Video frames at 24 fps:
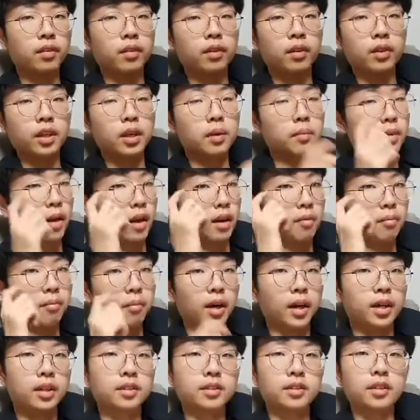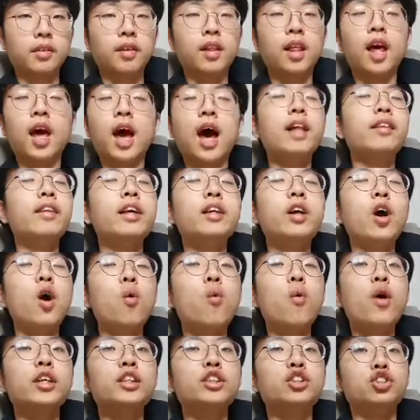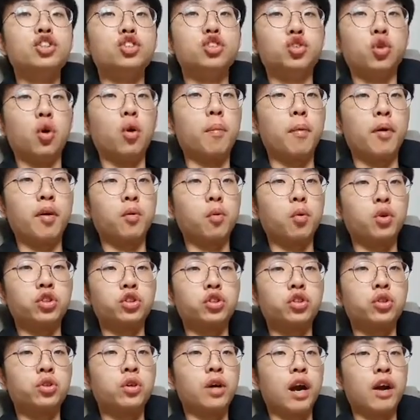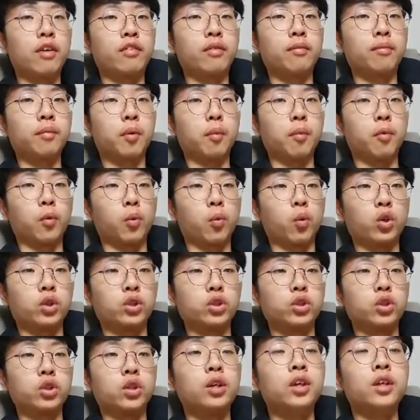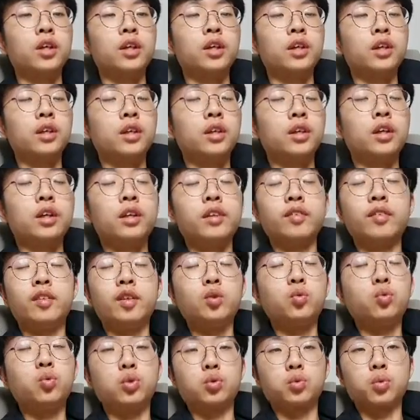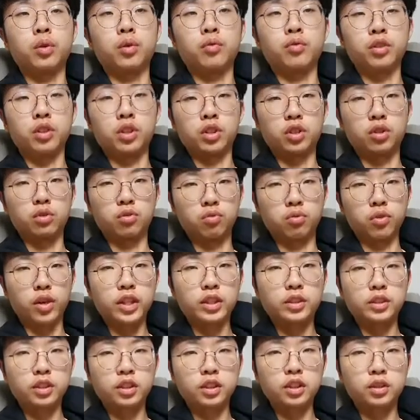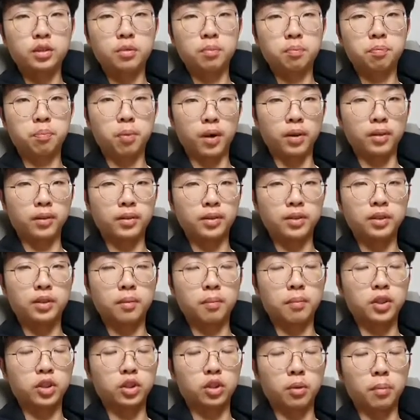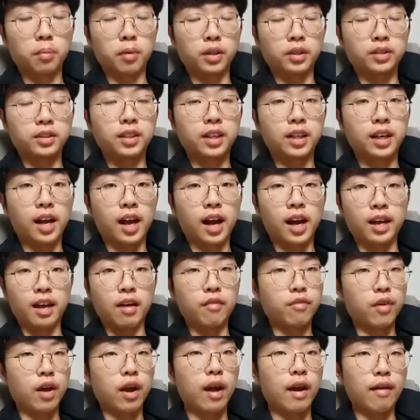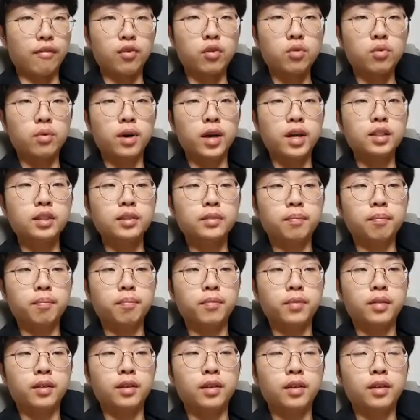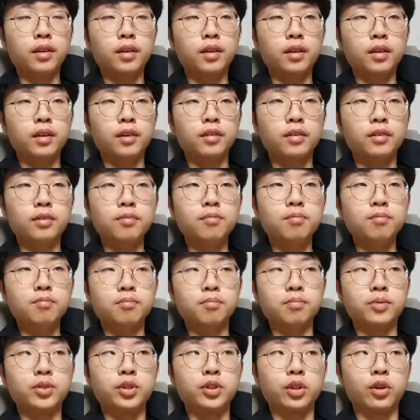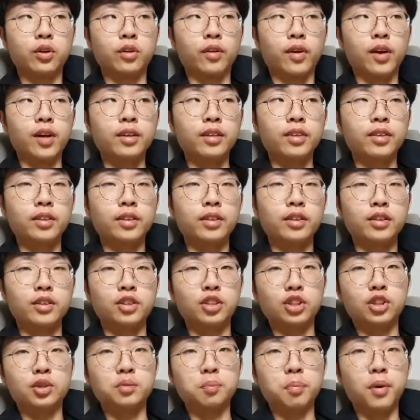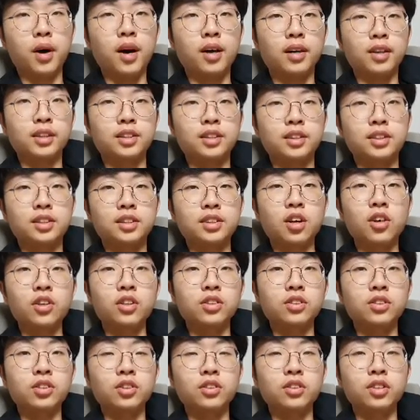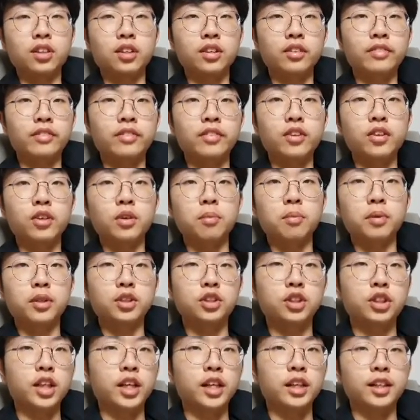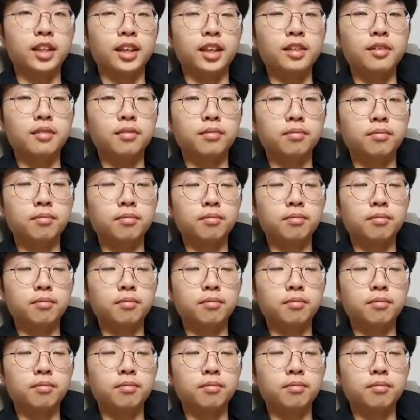Keep that in mind. And like always, your bookquester, Aaron the quester. This was one of the greatest books, mystery books that I have ever read. Hmm, Sherlock, your spot is starting to look a little bit shaky.